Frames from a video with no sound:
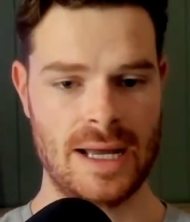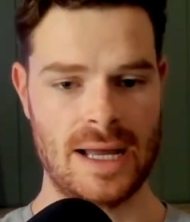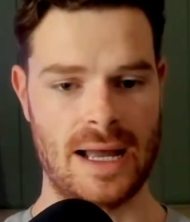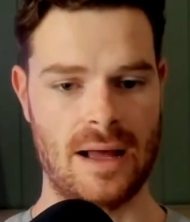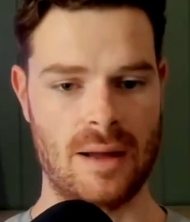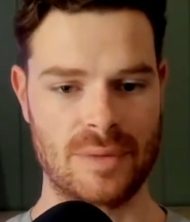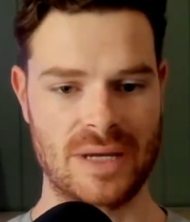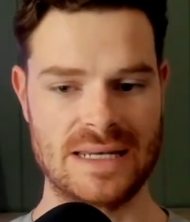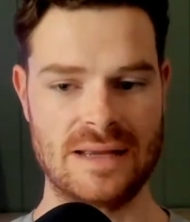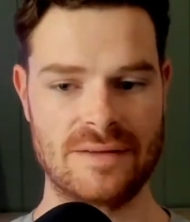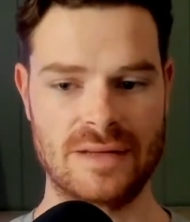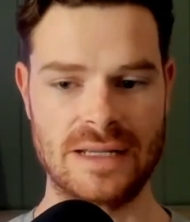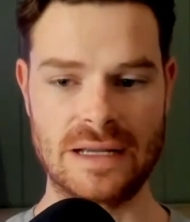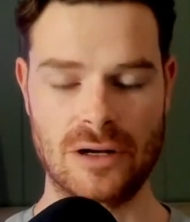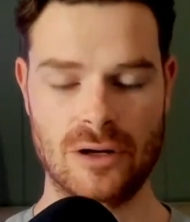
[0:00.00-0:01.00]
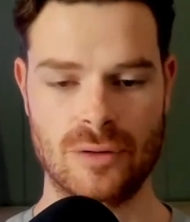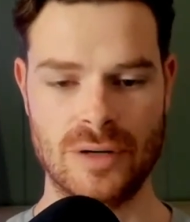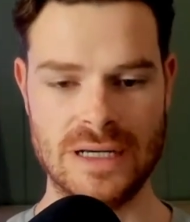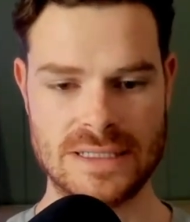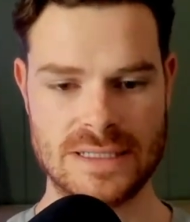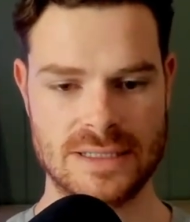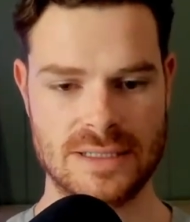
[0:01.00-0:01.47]
can definitely
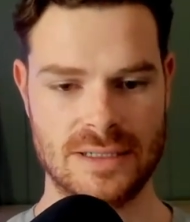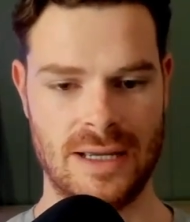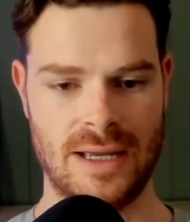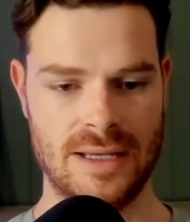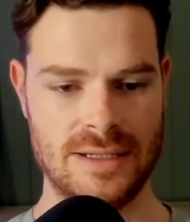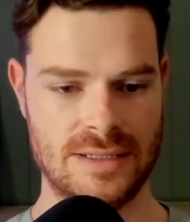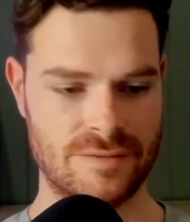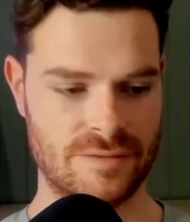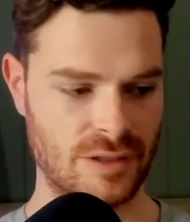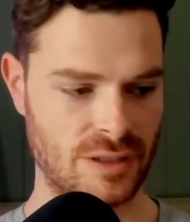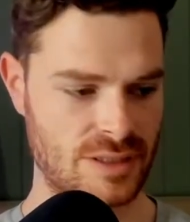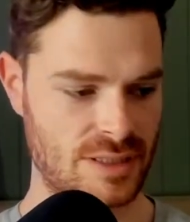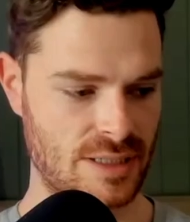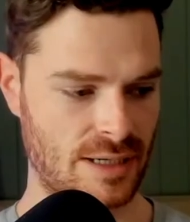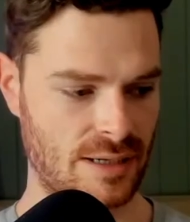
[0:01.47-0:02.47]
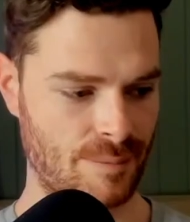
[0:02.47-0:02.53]
increase different